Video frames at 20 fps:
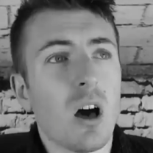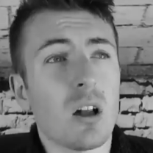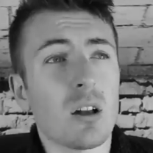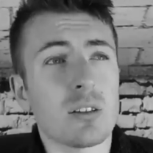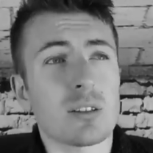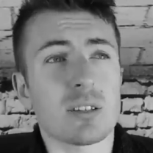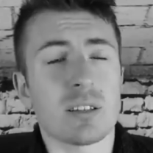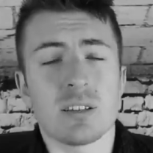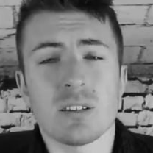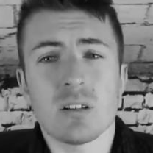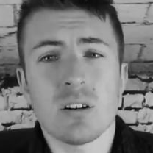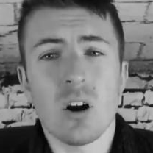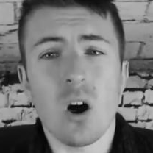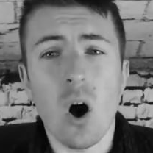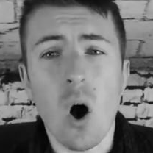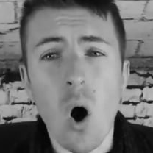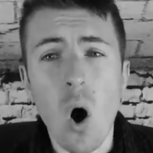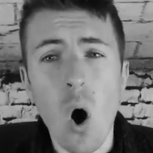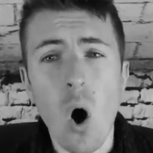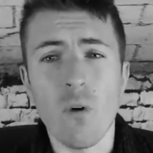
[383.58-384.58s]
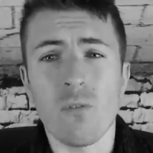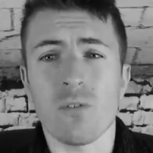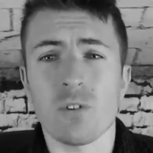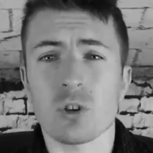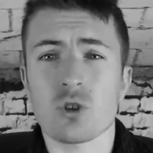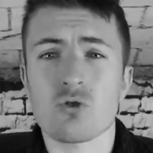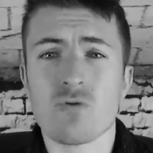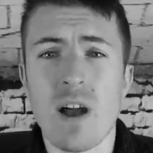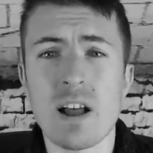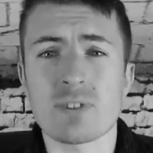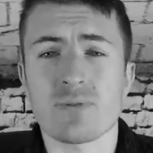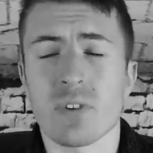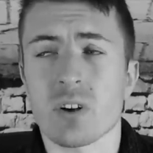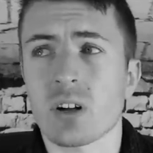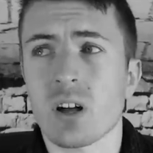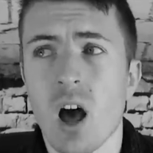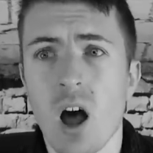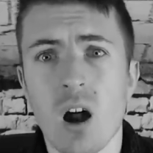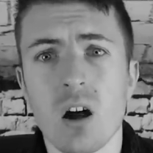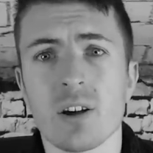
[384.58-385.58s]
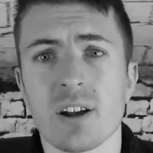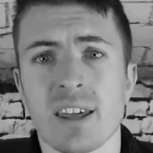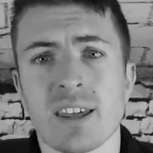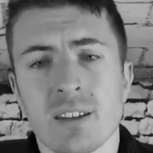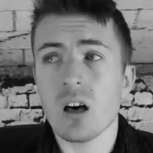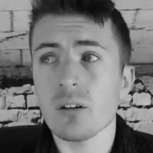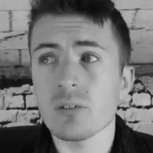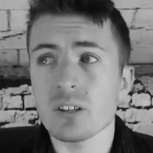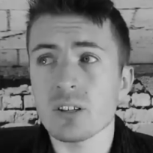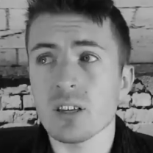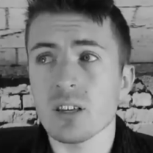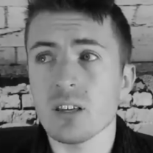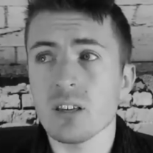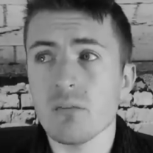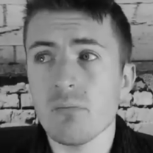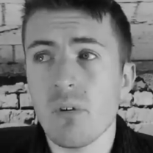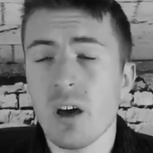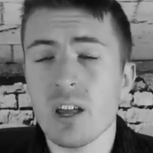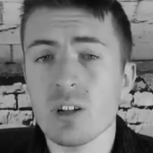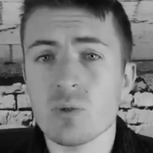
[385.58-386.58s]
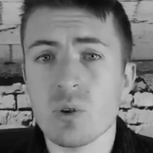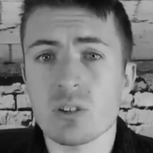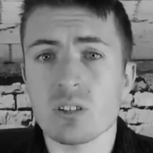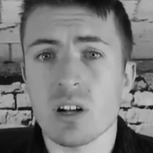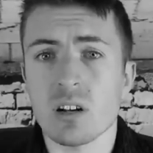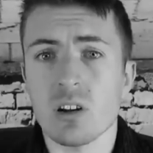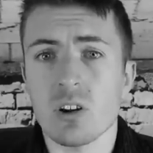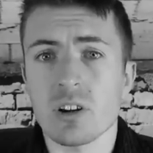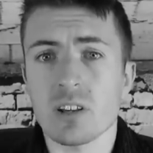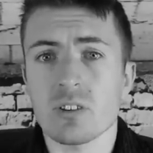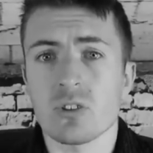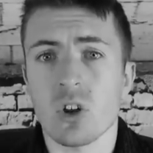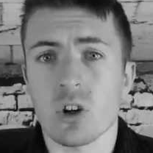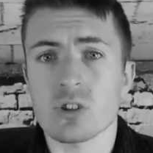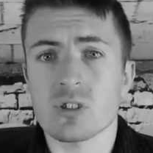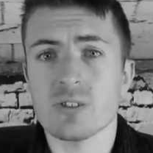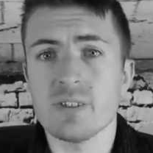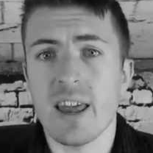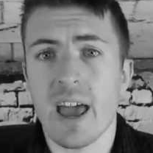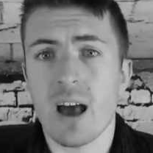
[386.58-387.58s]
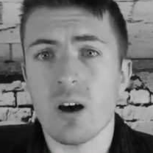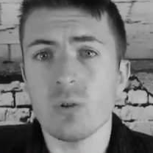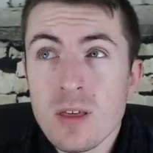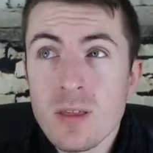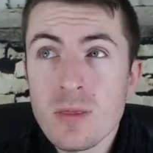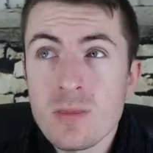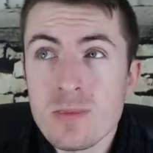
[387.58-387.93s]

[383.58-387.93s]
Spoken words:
Honestly, awful transfer, Carney. Honestly, you might as well start learning Dutch now.